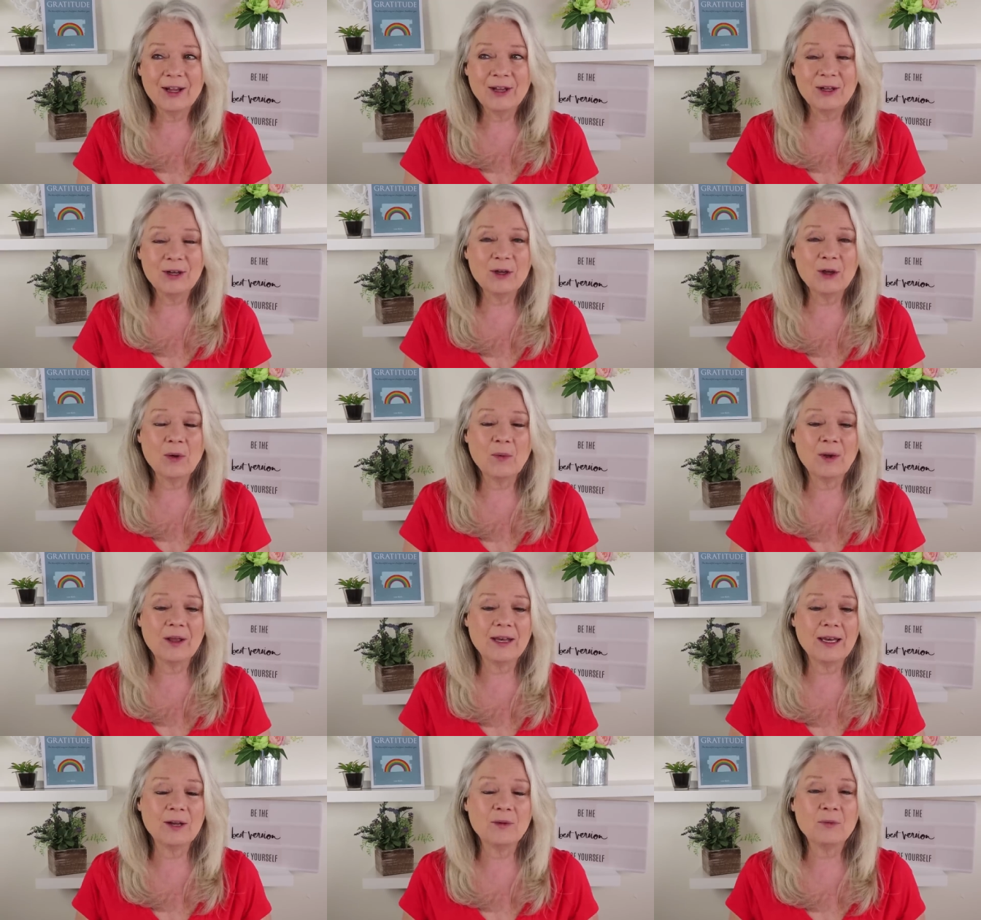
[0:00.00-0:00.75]
you know
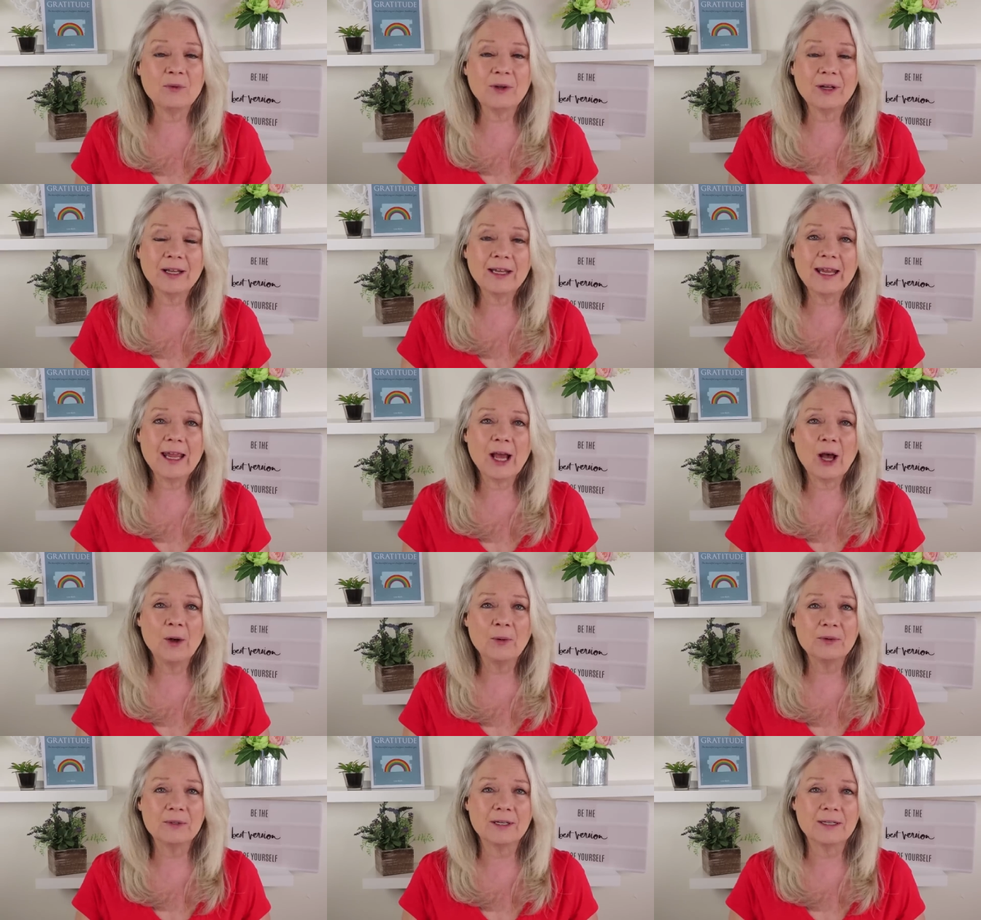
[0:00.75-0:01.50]
what it really
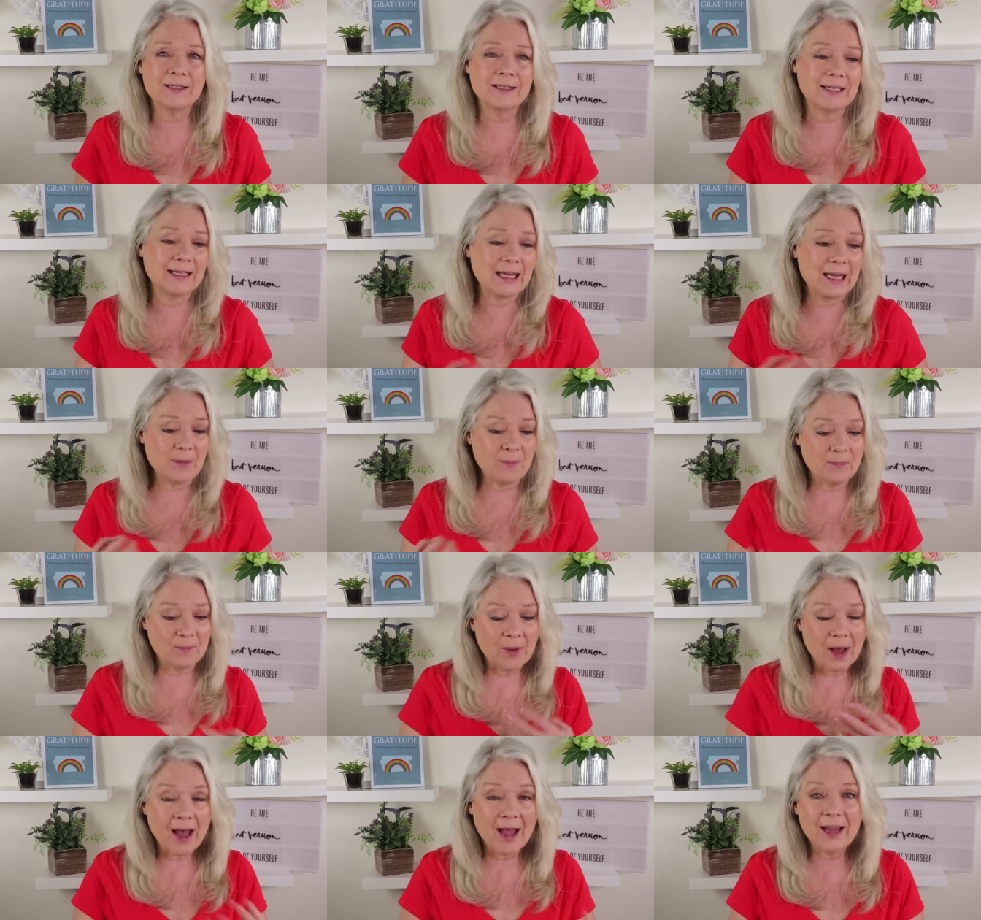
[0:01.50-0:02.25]
helps us to
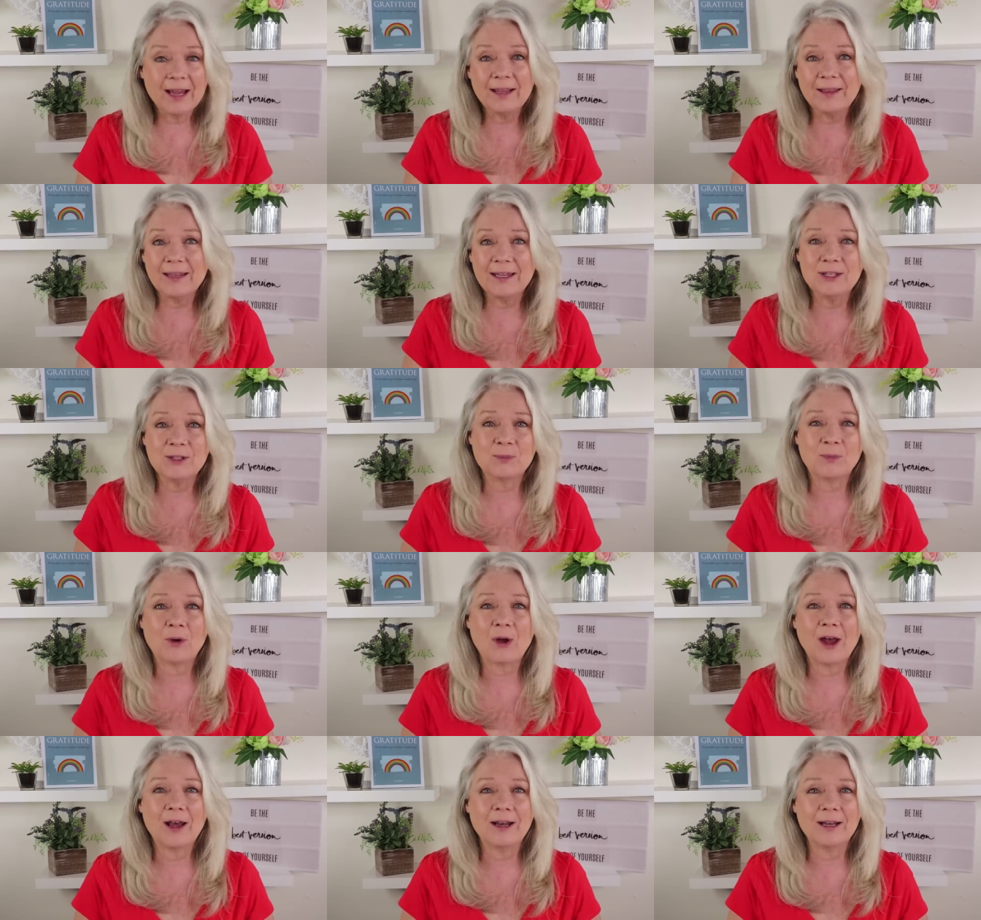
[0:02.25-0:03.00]
keep buying these
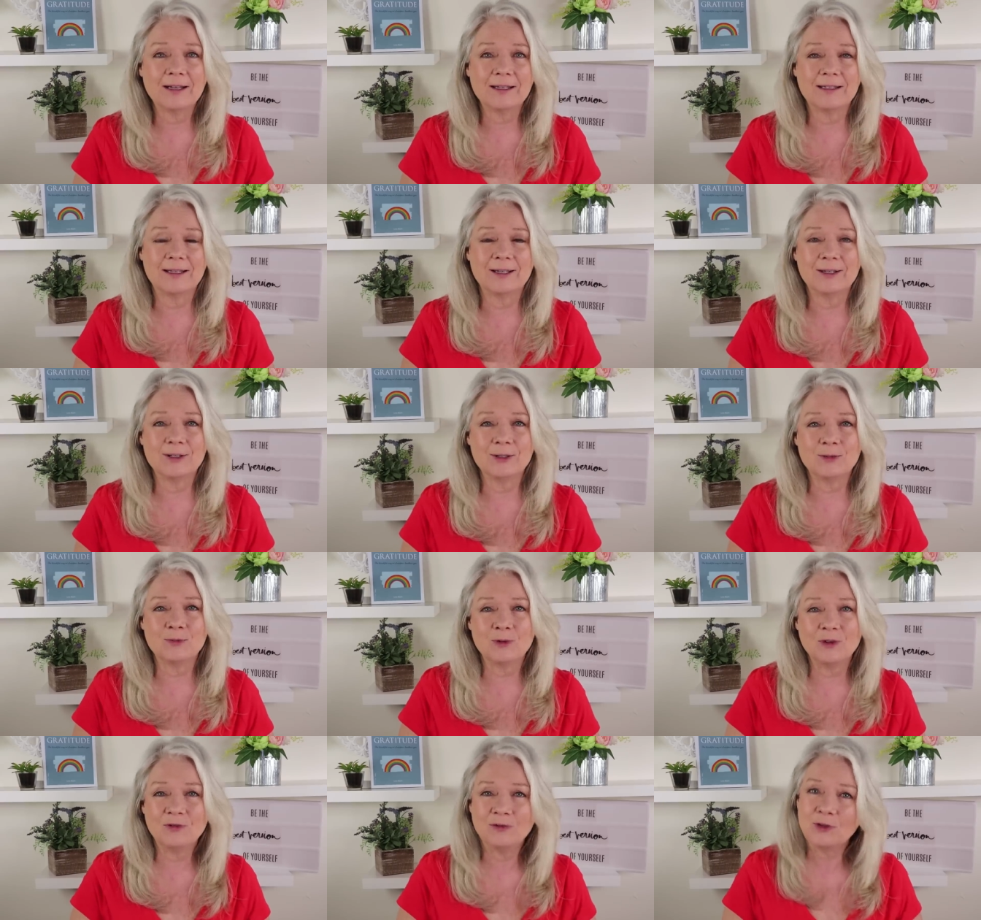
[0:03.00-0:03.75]
products
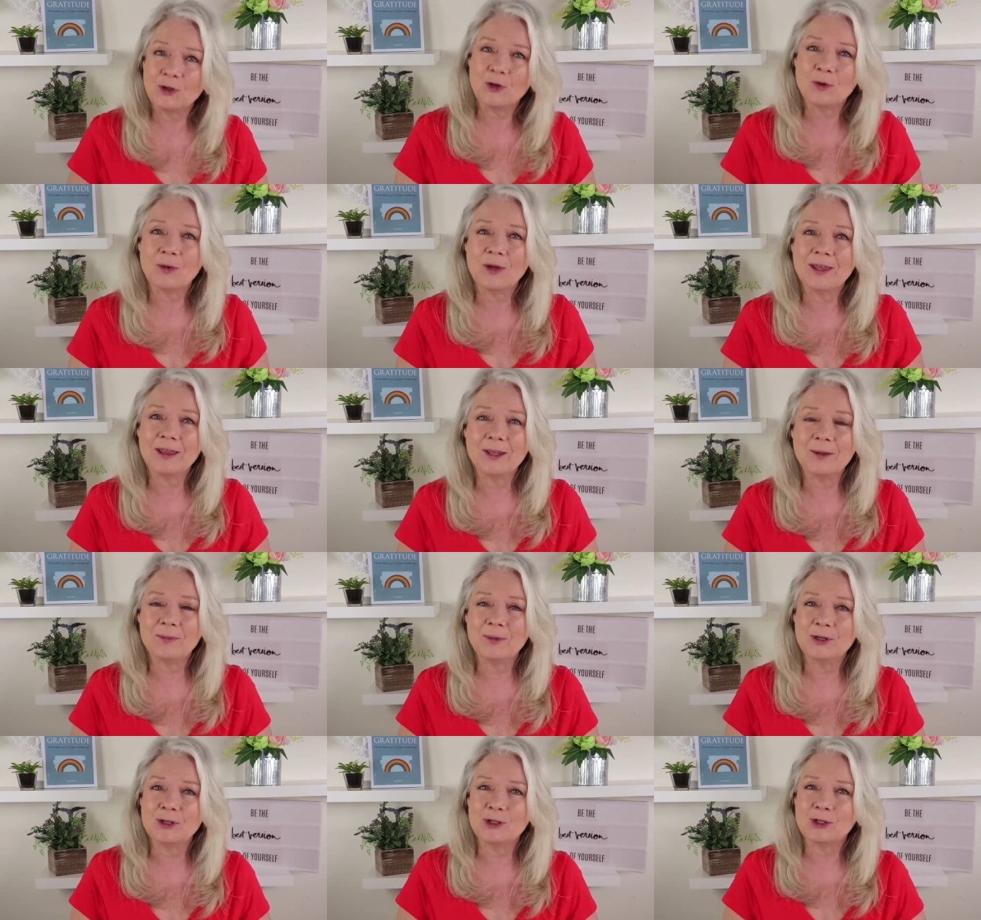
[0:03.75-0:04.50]
and reviewing
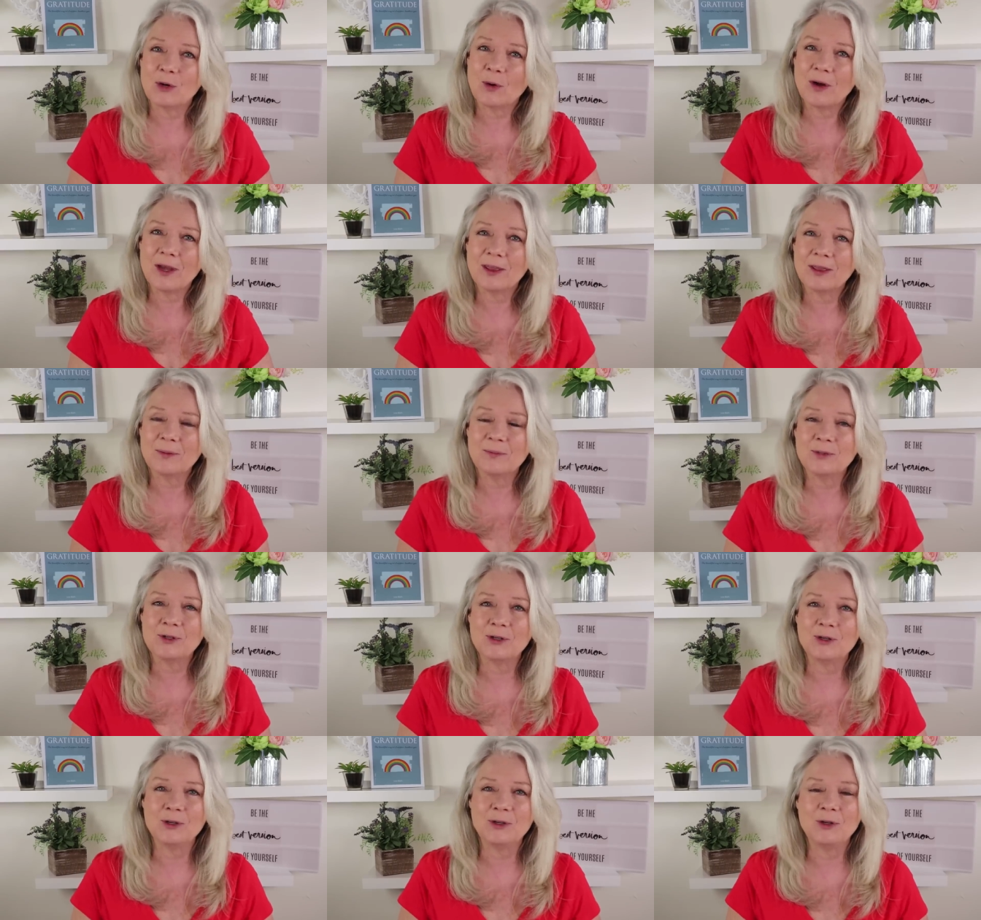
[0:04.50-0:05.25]
them and showing
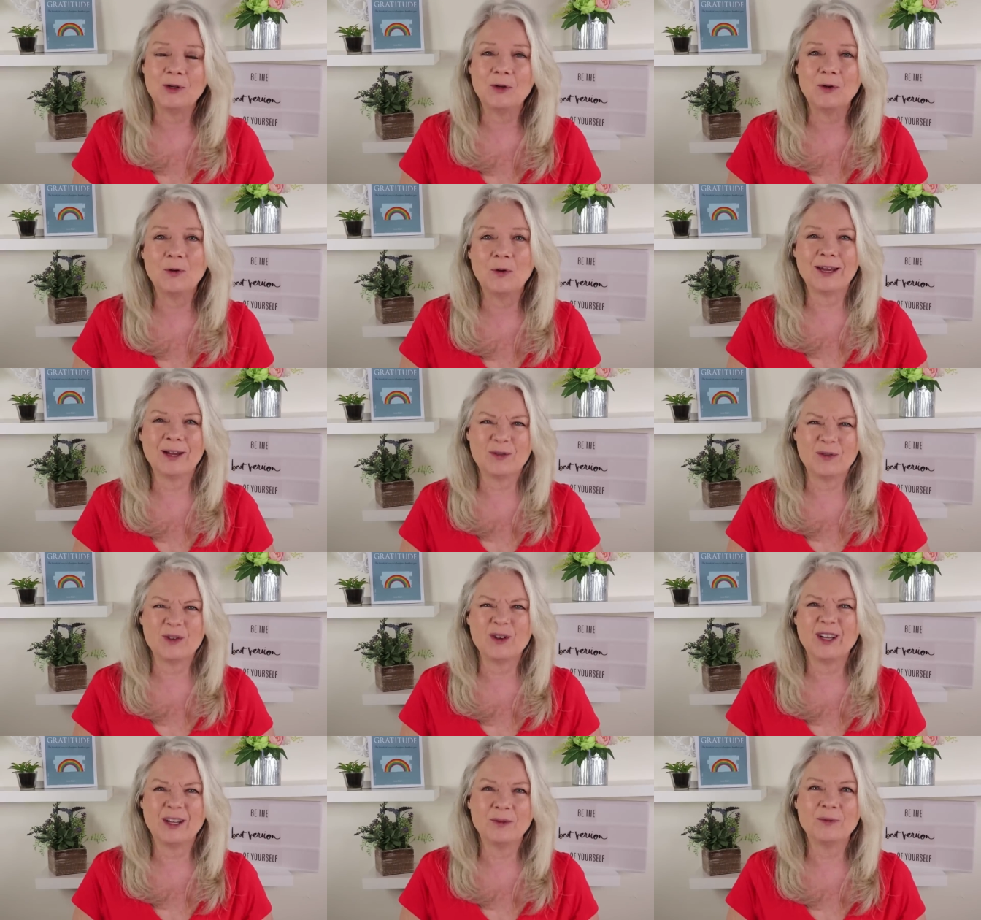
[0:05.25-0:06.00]
them to you
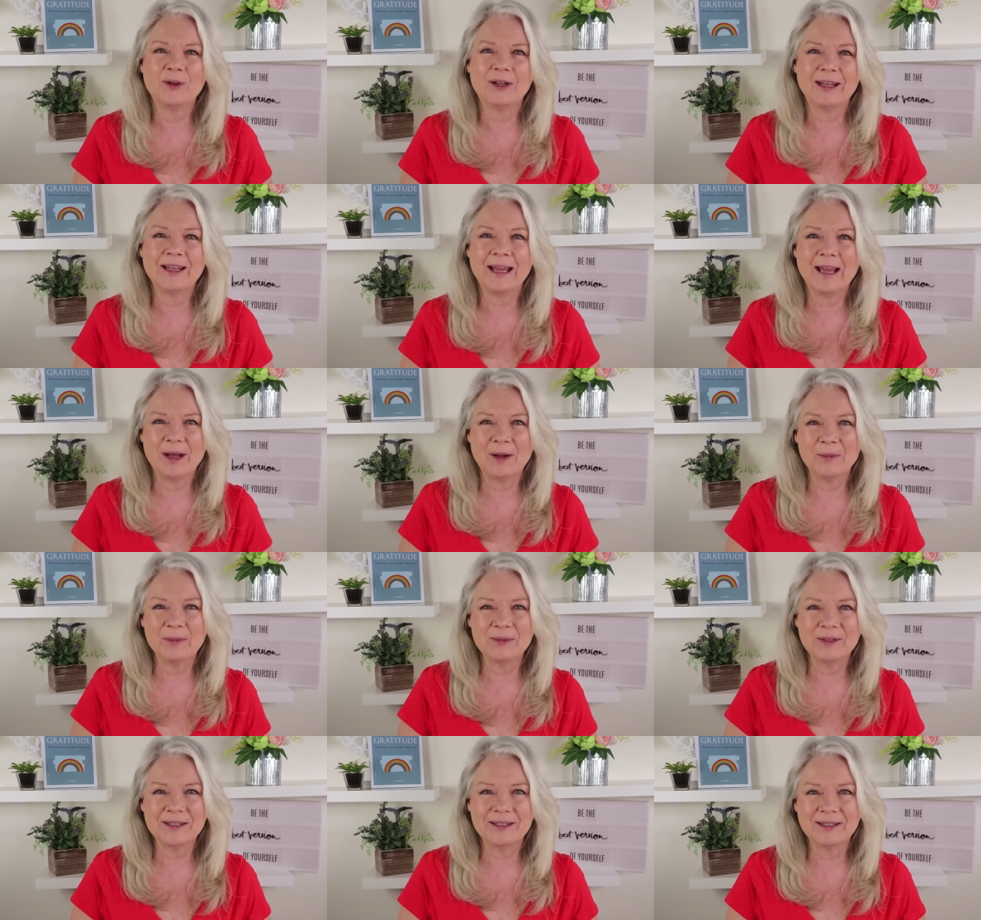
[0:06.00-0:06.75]
it really really
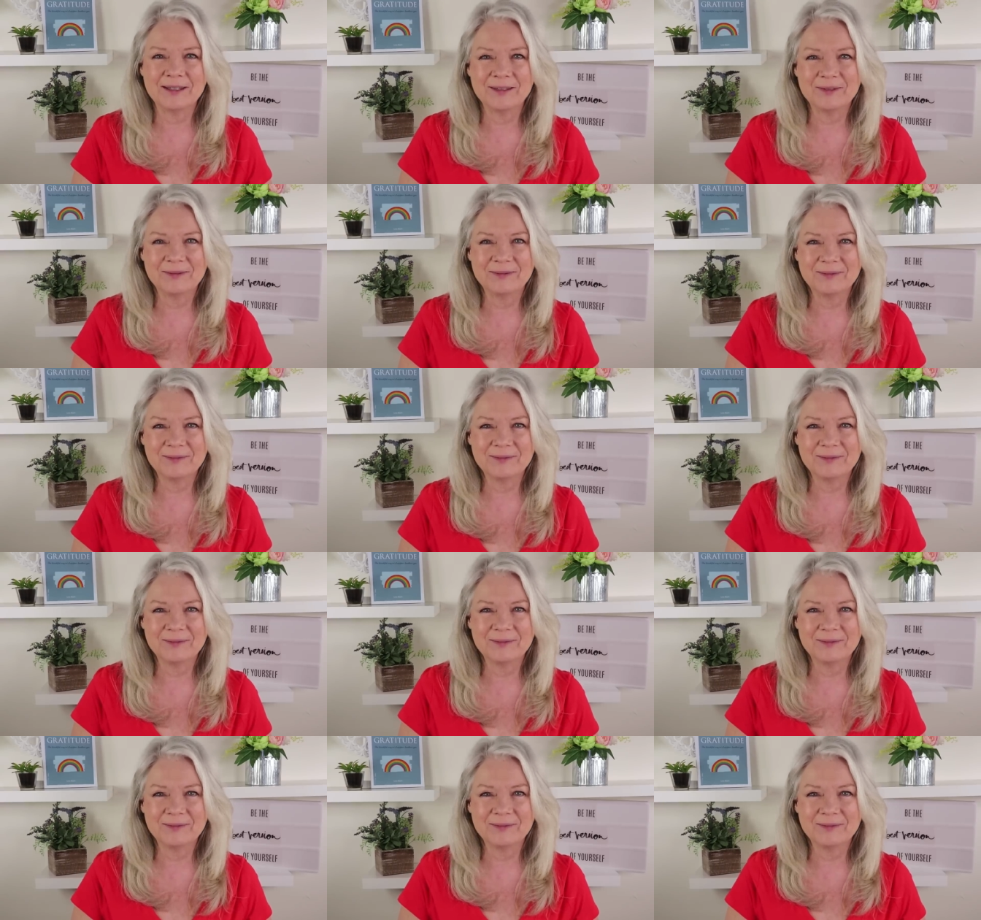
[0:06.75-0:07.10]
helps